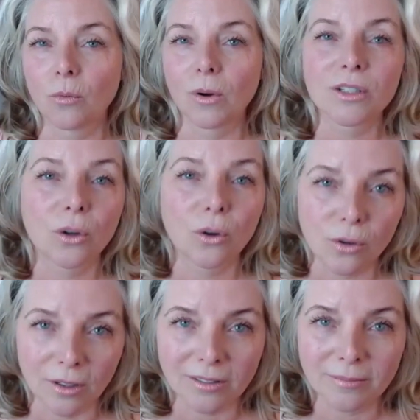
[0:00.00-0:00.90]

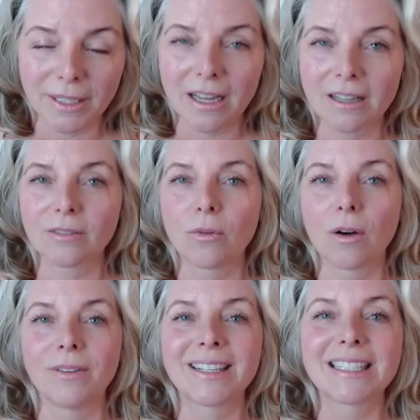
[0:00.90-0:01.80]
cool, because of what
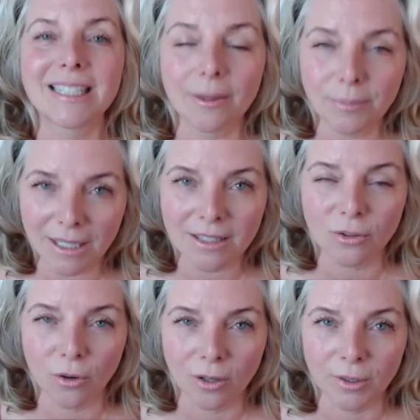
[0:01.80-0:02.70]
we've accepted as
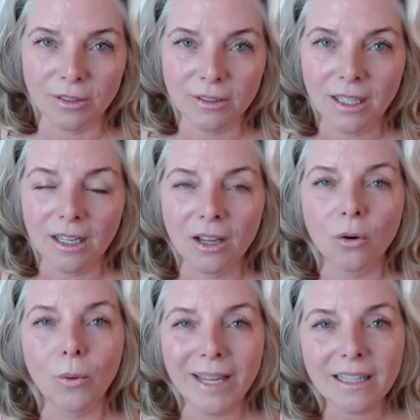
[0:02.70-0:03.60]
normal,
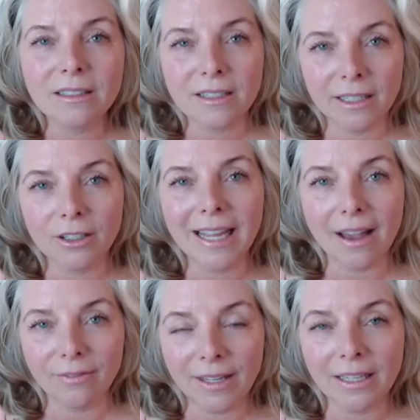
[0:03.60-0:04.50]
we consider
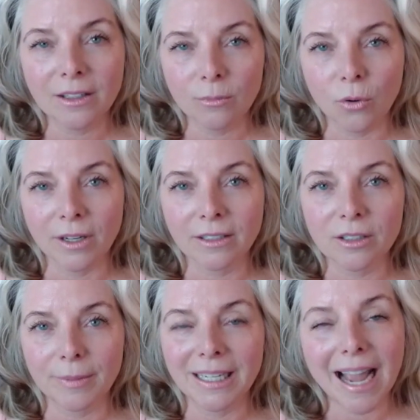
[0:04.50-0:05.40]
caffeine in the morning to
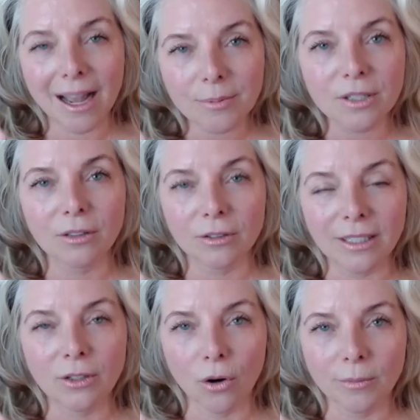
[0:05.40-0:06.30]
be an absolutely
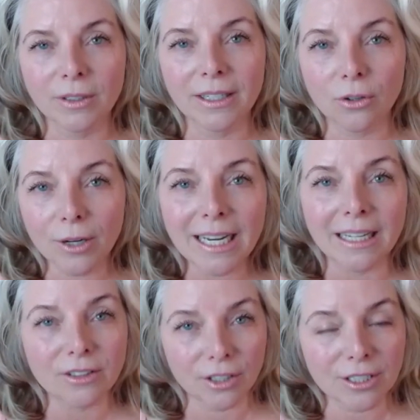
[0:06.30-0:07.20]
normal ingredient
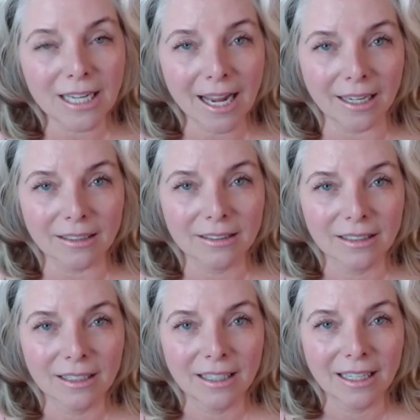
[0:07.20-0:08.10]
to your day.
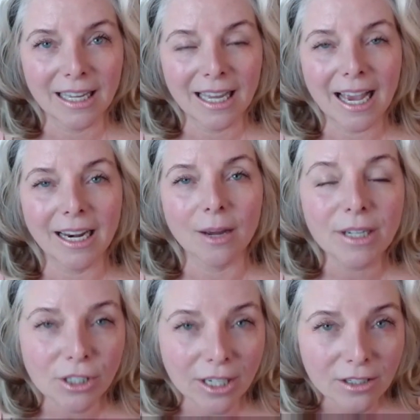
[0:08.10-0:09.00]
And I'm going to
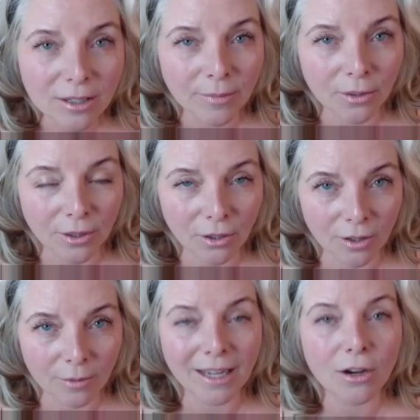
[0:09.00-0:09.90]
share something with you that
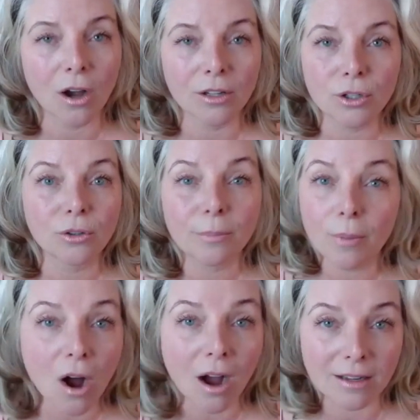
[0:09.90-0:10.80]
may cause you to
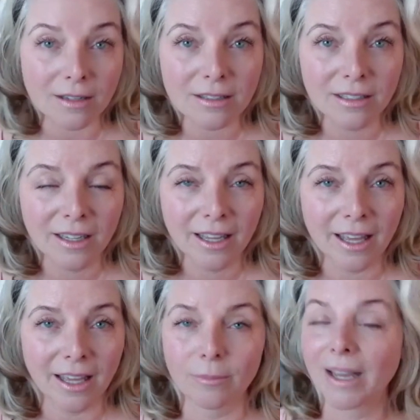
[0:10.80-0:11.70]
pause
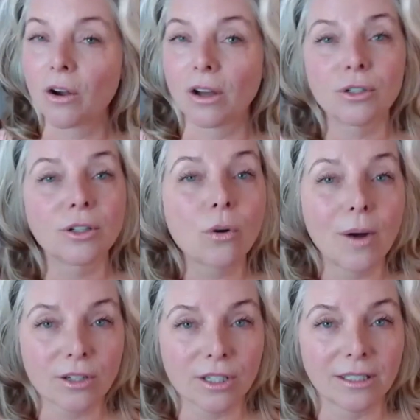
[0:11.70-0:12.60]
and may cause you to
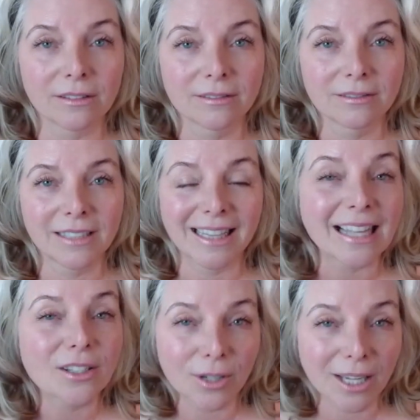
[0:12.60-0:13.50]
question. And
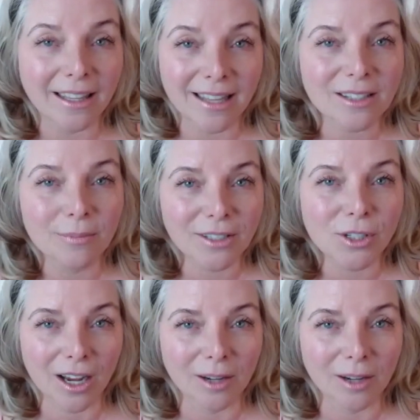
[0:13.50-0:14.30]
that's okay. That's my job.